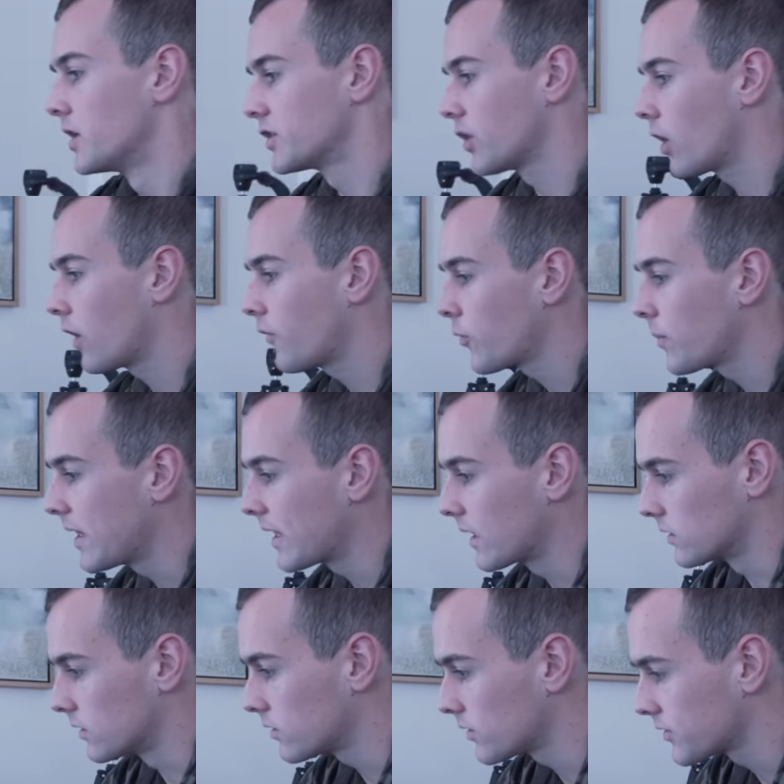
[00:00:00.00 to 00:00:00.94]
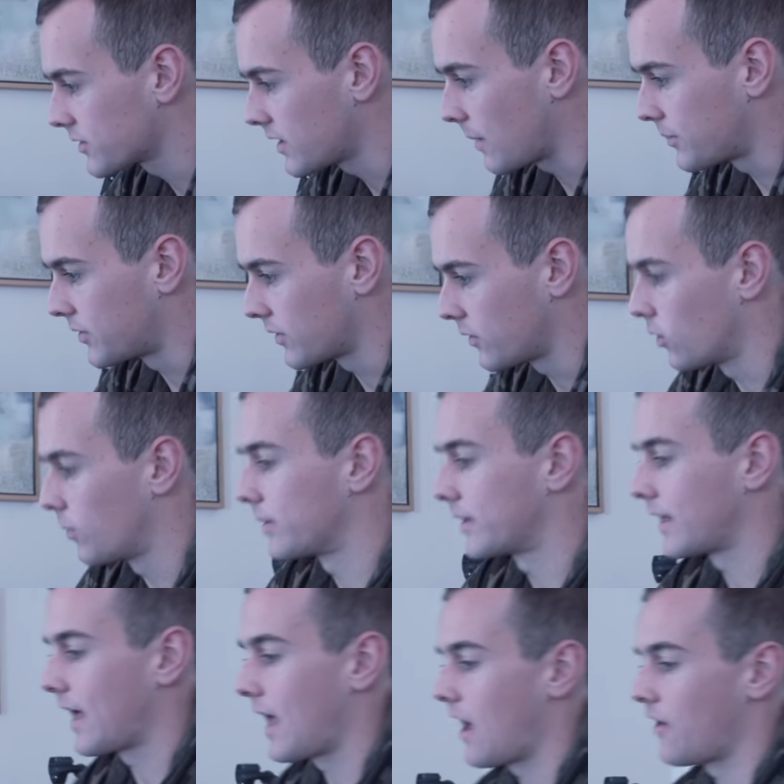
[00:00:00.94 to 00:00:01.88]
Sorry for being a little skeptical,
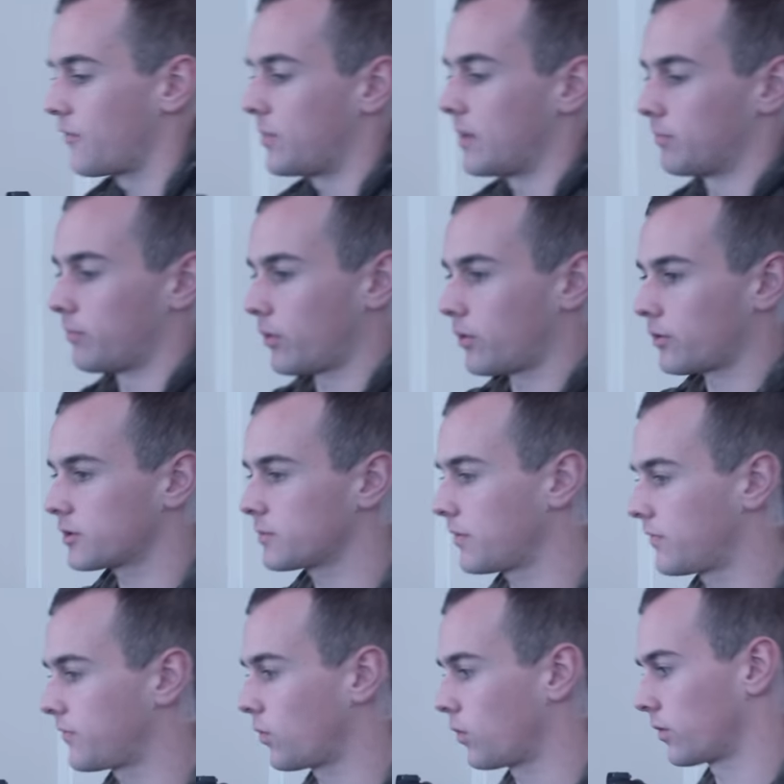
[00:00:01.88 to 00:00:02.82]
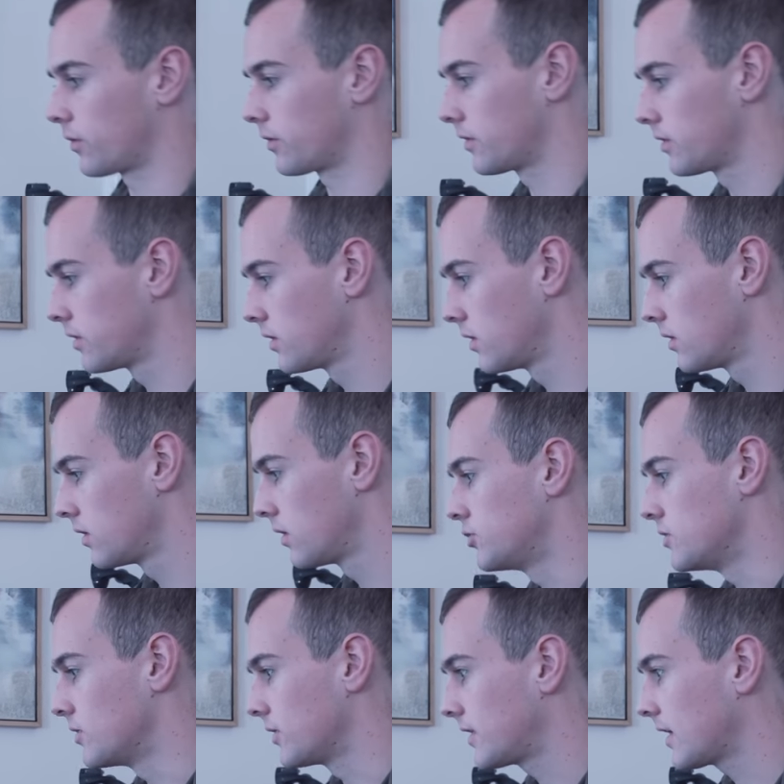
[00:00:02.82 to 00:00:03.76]
but I have been burned before.
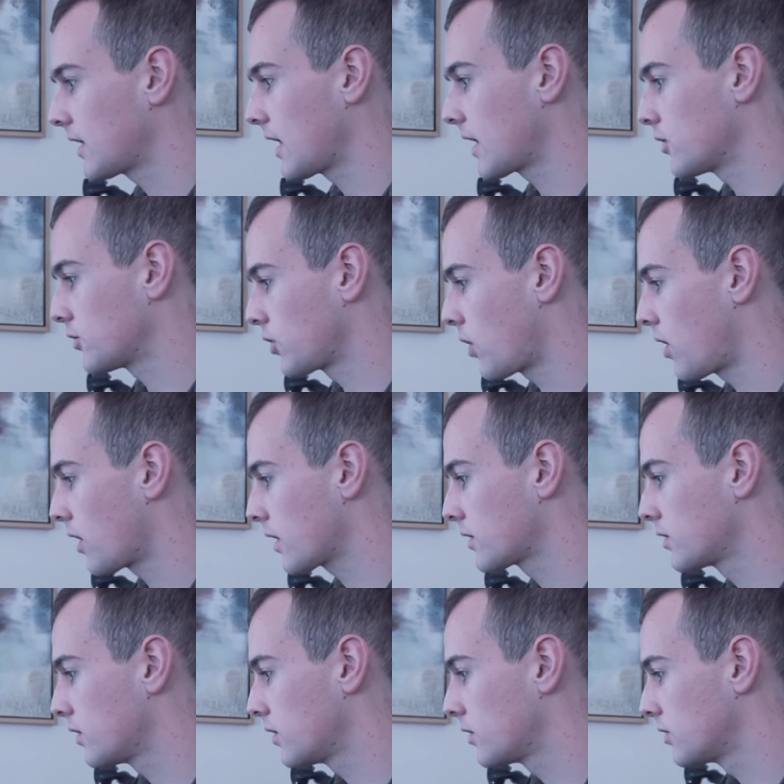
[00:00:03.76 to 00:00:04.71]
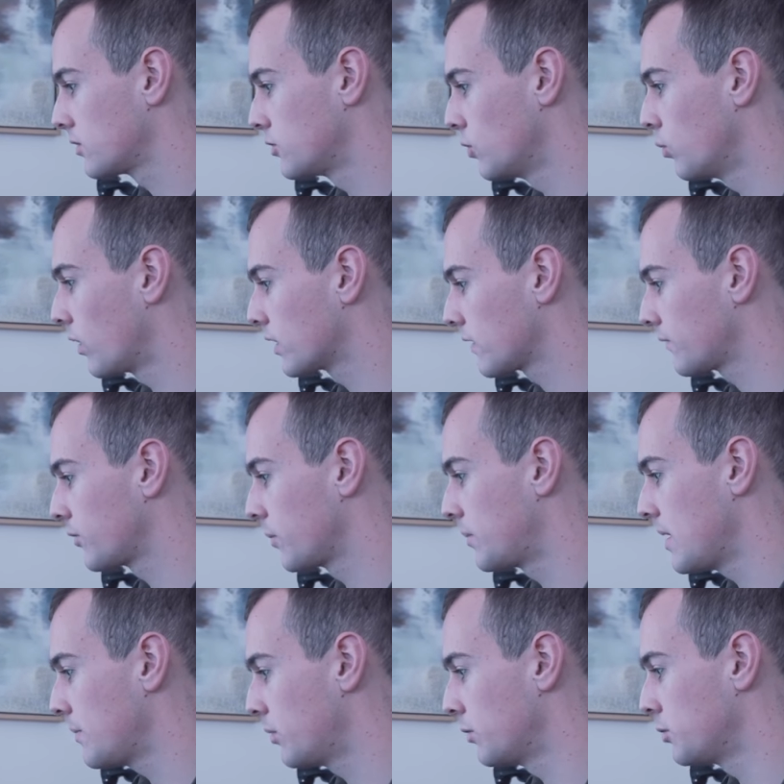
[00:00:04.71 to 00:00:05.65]
Do you think I could talk to one of the
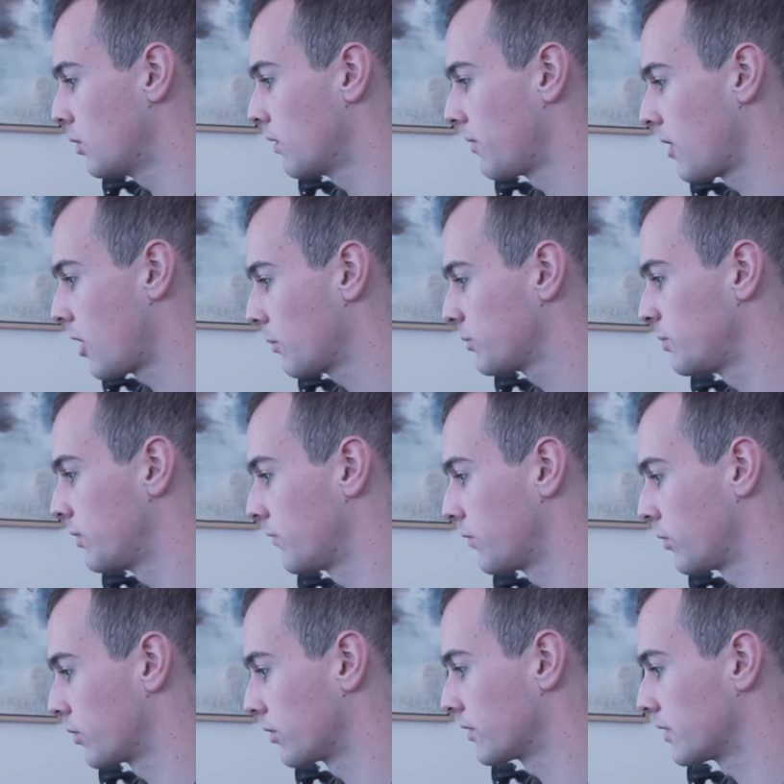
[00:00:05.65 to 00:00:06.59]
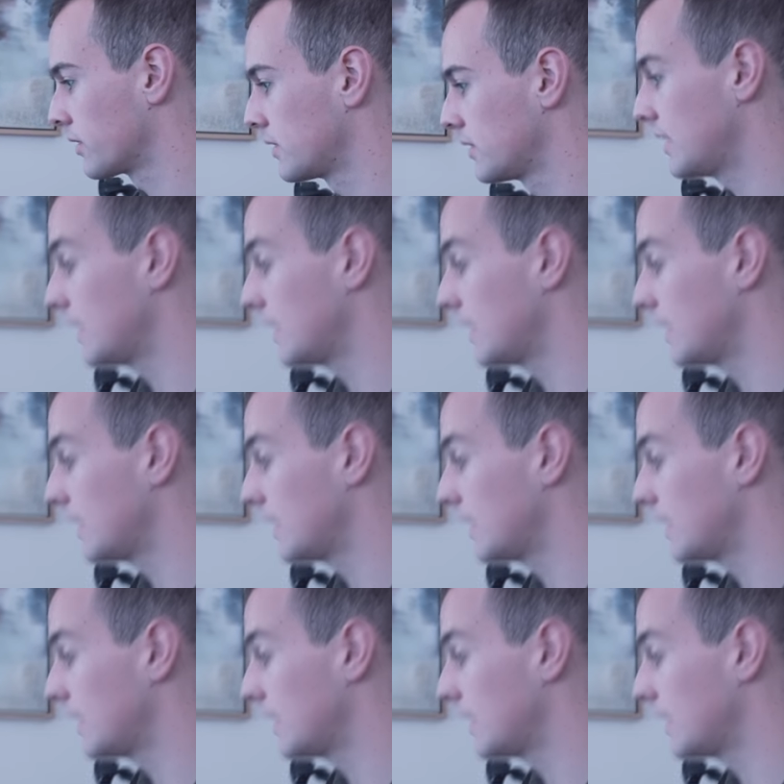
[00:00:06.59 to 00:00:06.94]
people you have helped before